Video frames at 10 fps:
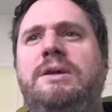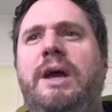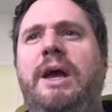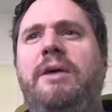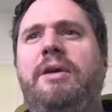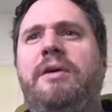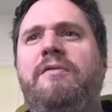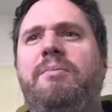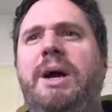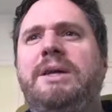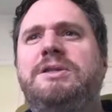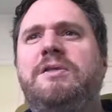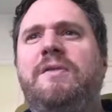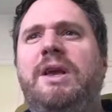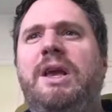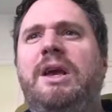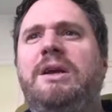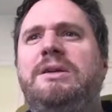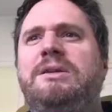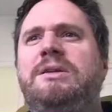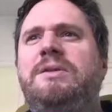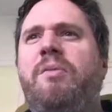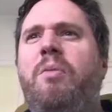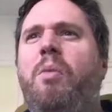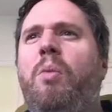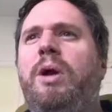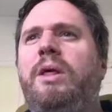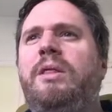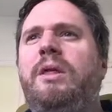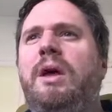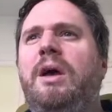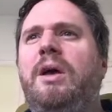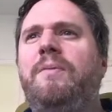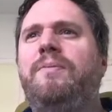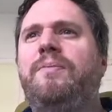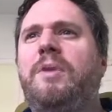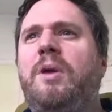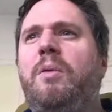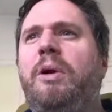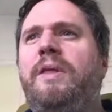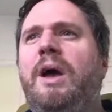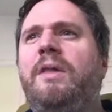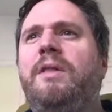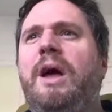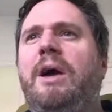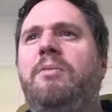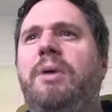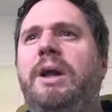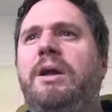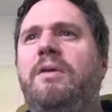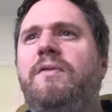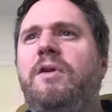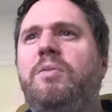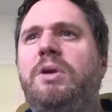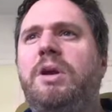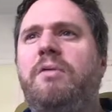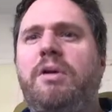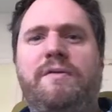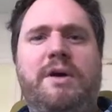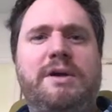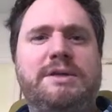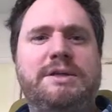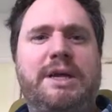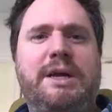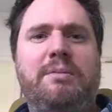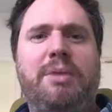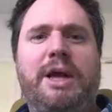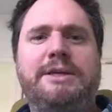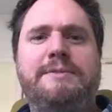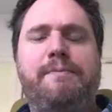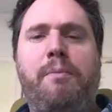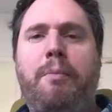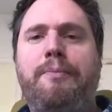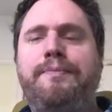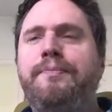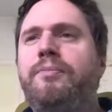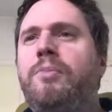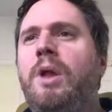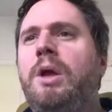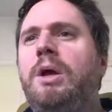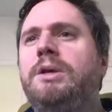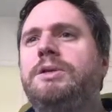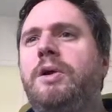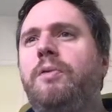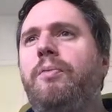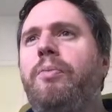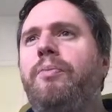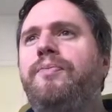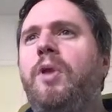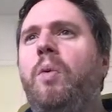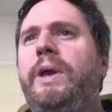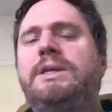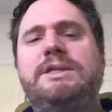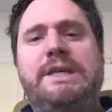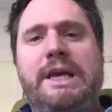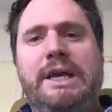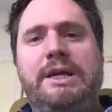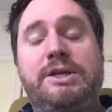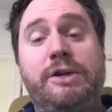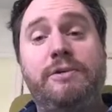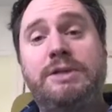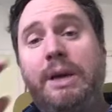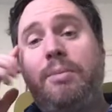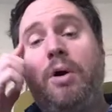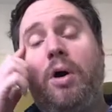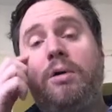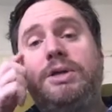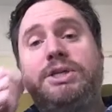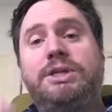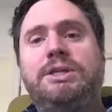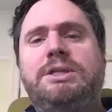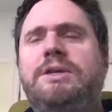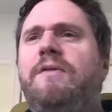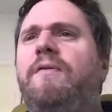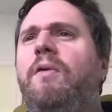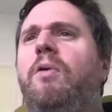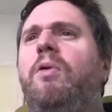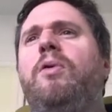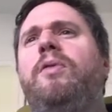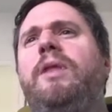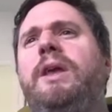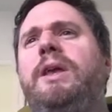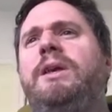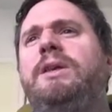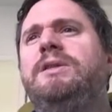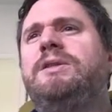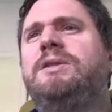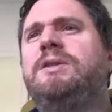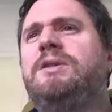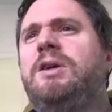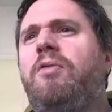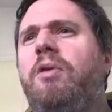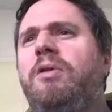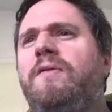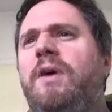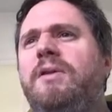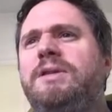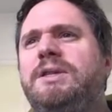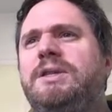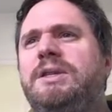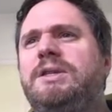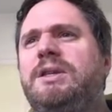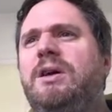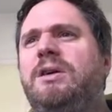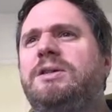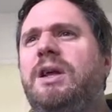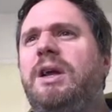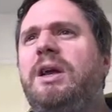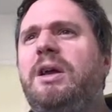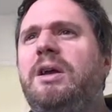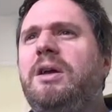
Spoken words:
area of bats over here with where the other outbreak of human coronavirus has taken place. So we can see two separate origins for these coronaviruses, these SARS-like